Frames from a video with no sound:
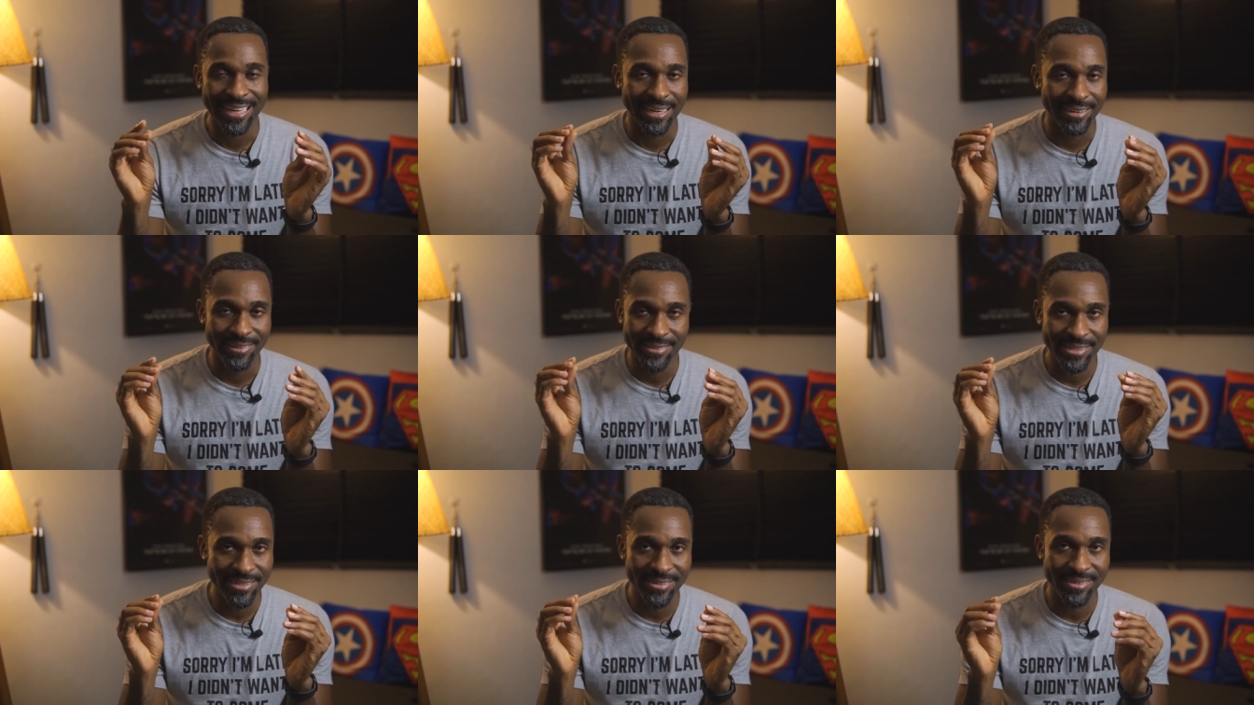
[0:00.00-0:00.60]
like,
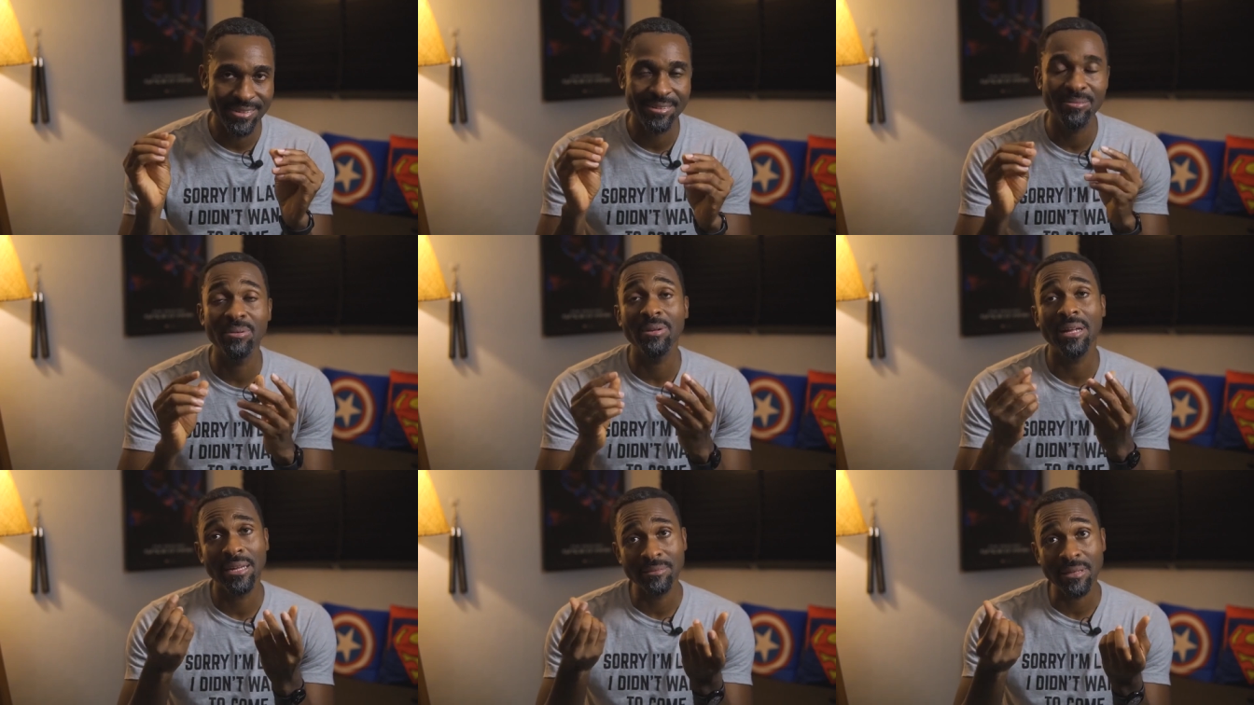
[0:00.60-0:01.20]

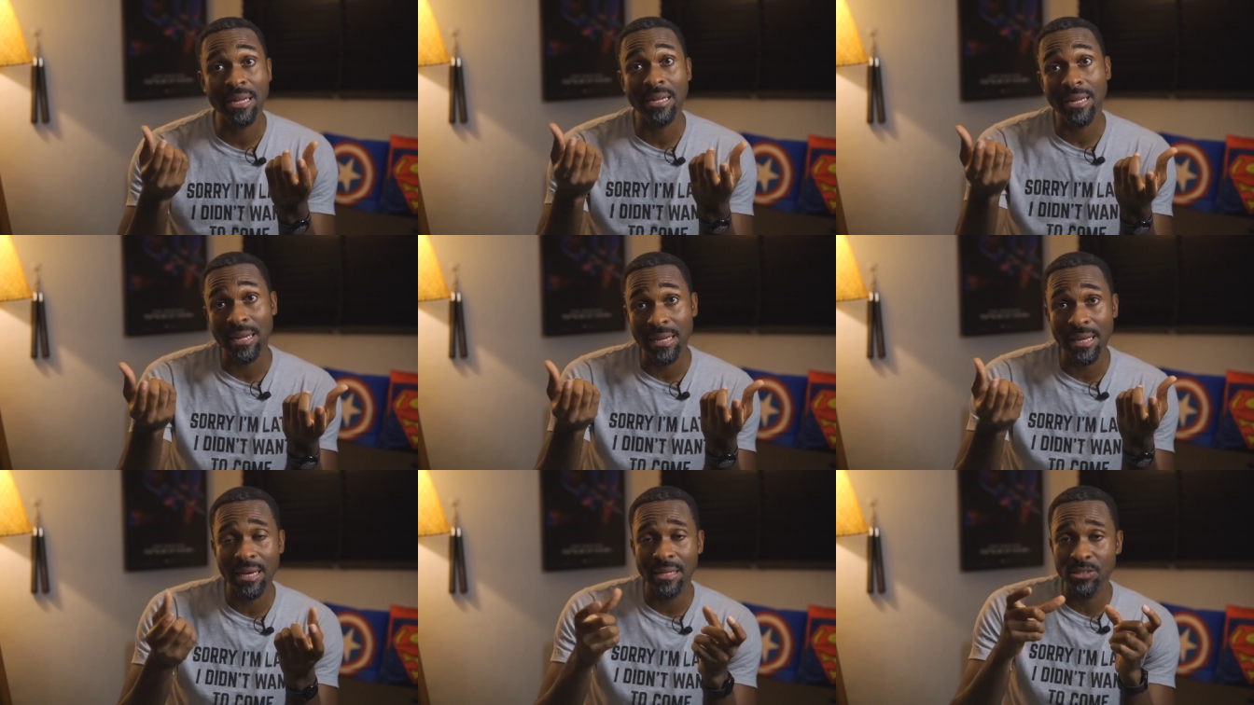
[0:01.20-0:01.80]
and,
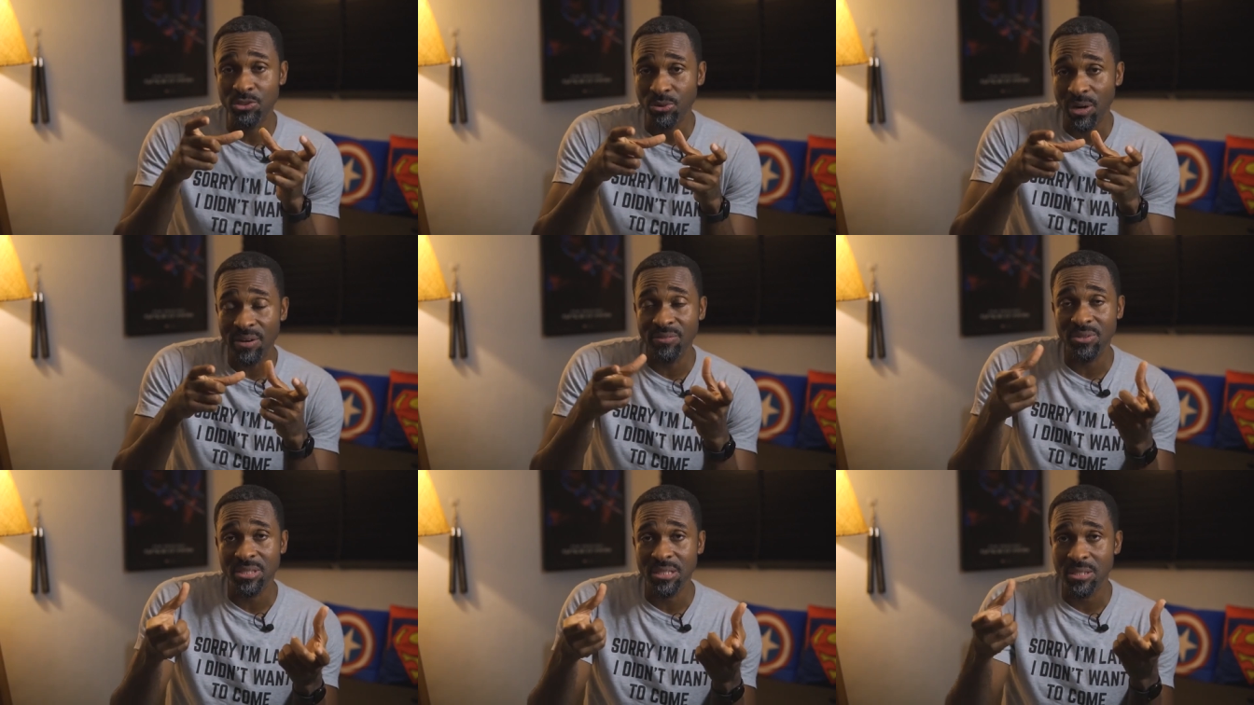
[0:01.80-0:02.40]
and again,
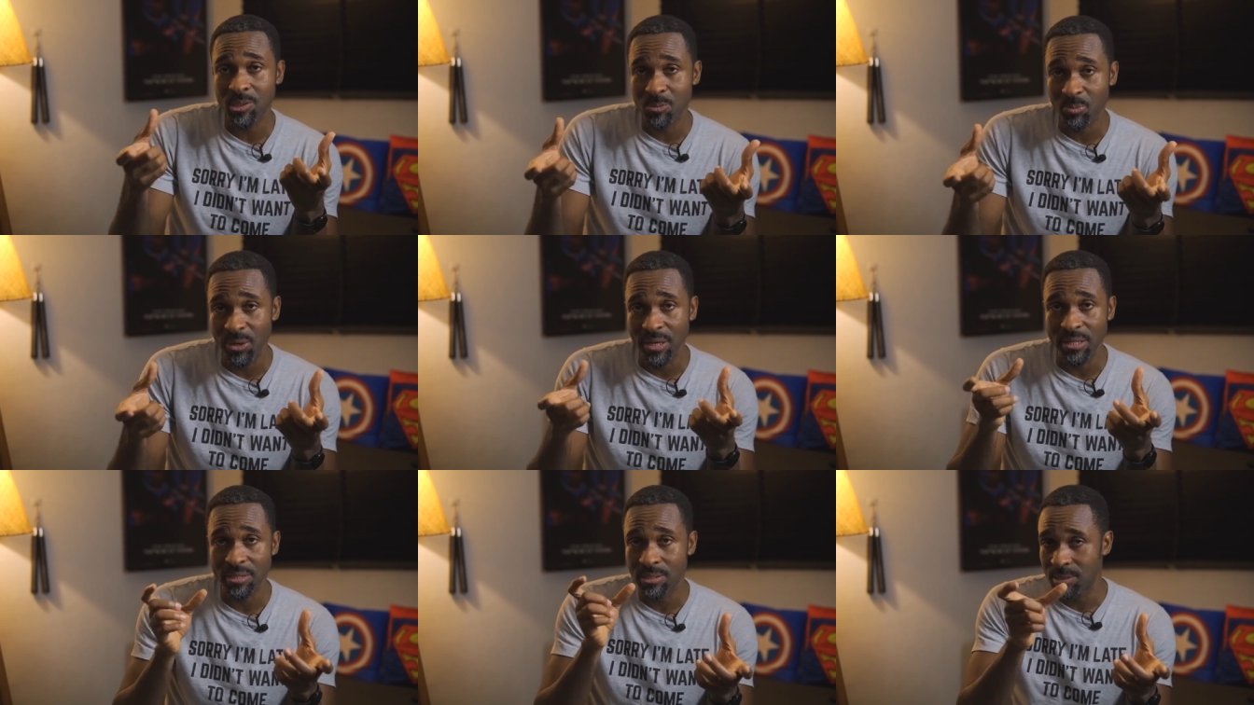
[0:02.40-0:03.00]
drivers need
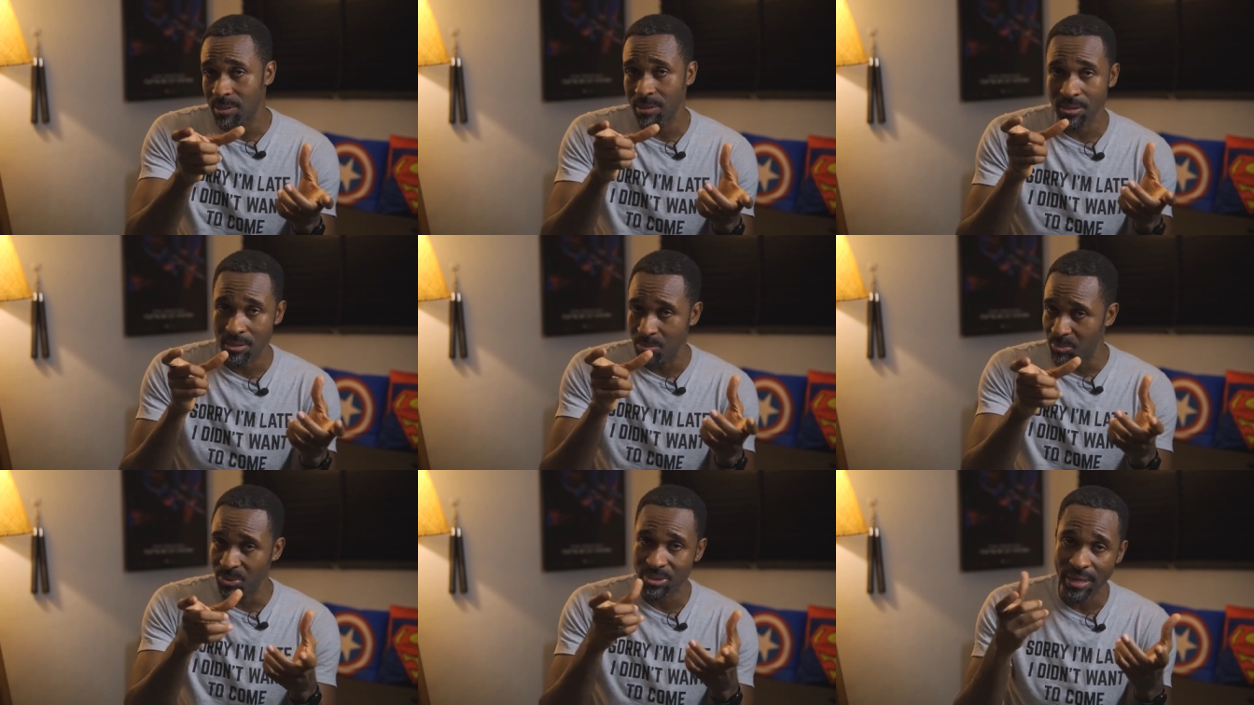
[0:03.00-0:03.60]
space to,
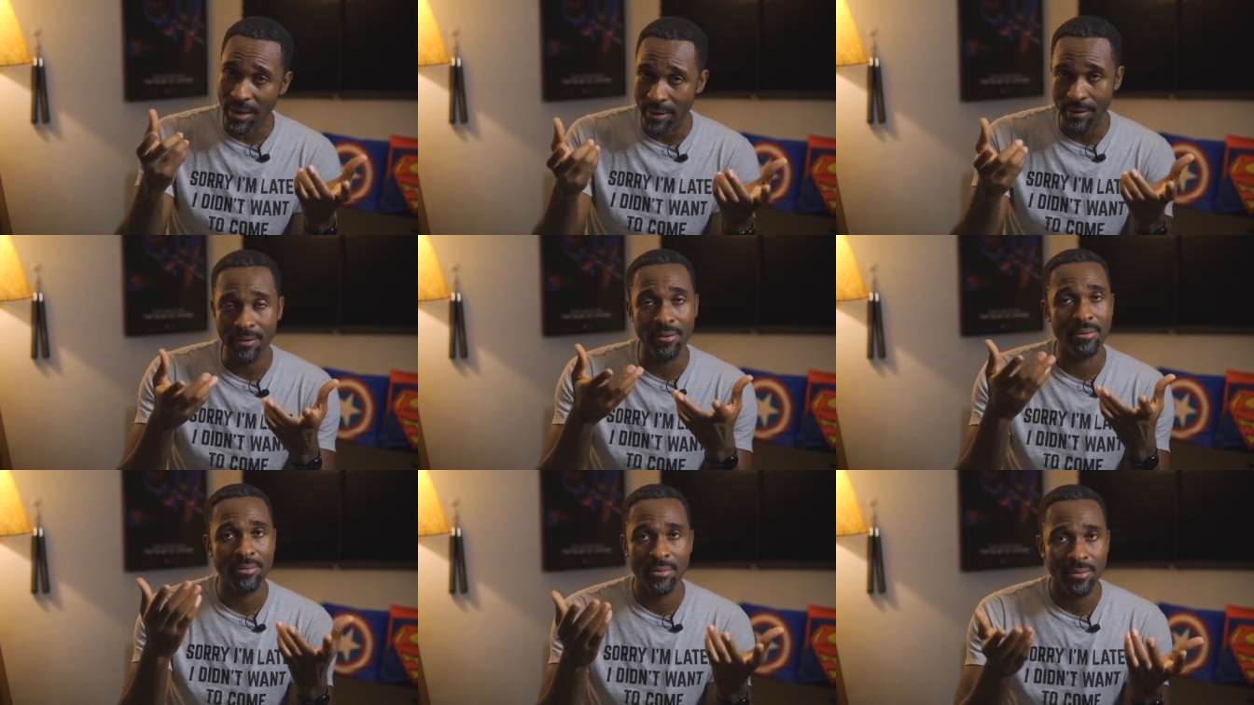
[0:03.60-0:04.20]
to push
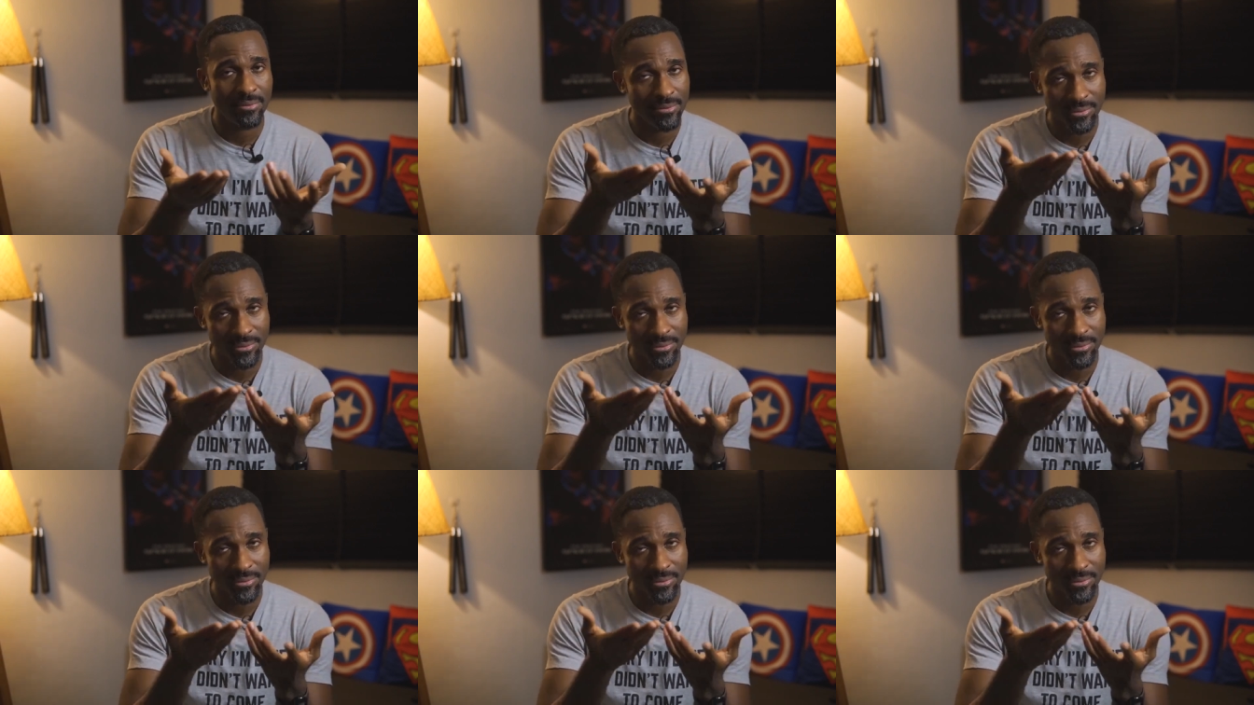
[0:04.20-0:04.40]
air.